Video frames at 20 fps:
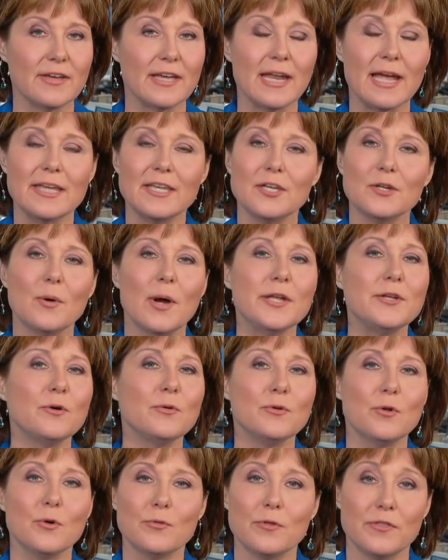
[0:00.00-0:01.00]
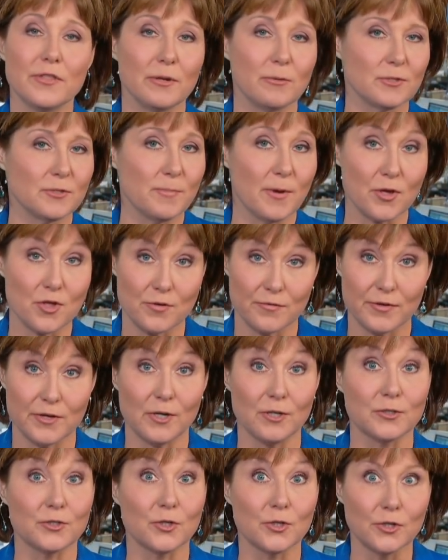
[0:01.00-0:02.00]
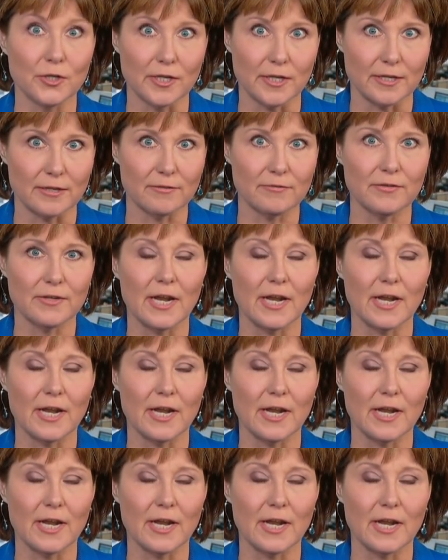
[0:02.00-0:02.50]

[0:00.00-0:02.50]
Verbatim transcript: And I, you know, I don't know that there was much of an alternative,